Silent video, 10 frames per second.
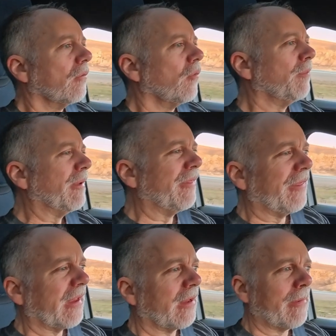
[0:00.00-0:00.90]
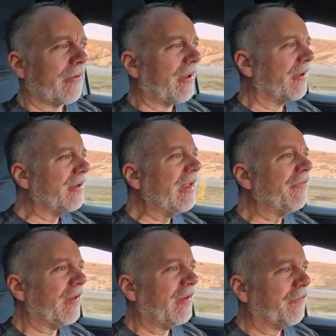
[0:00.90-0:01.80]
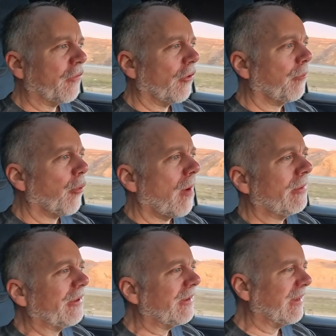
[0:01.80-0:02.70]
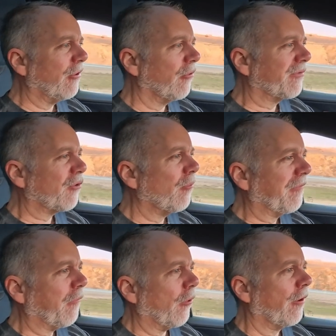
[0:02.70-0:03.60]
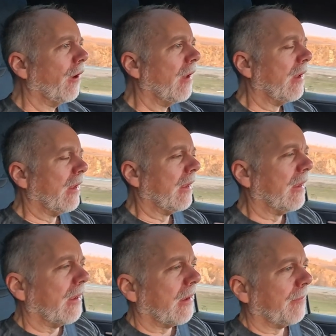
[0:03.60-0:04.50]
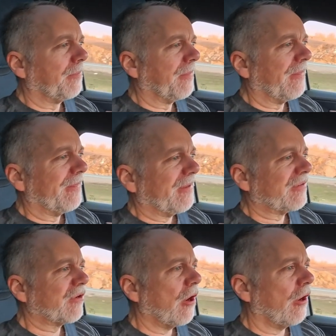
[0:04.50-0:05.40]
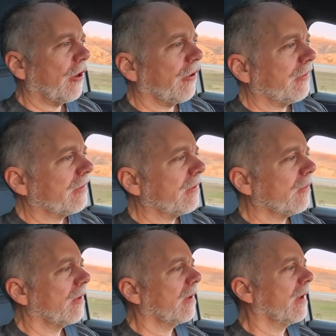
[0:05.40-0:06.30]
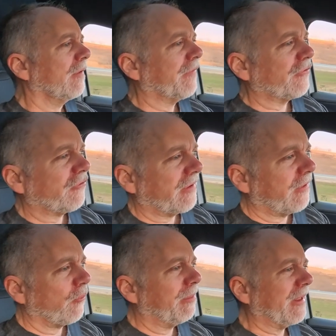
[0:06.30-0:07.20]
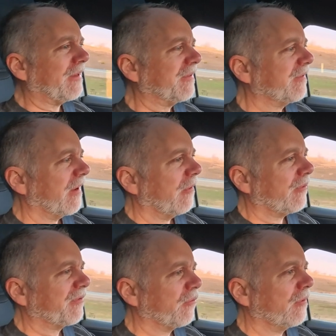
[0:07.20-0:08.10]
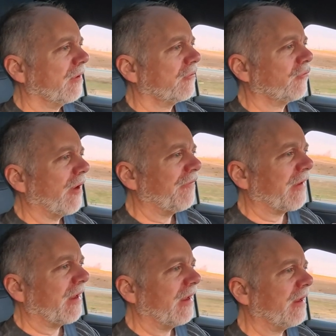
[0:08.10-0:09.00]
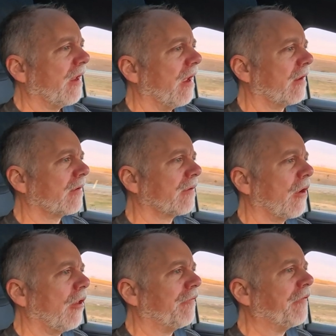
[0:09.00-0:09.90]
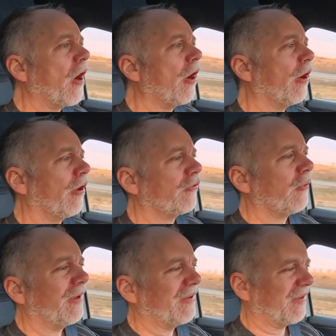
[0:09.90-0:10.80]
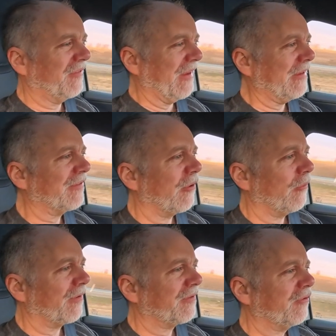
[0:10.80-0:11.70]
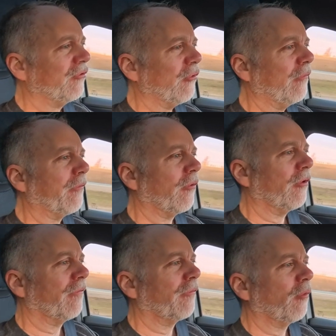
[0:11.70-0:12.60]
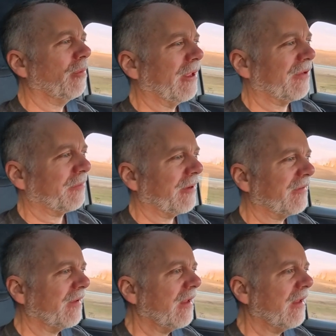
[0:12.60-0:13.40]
We'd been thinking about getting an EV for probably a year or so before. This car eventually replaced, I was driving a Golf R 2016, so it was due for replacement.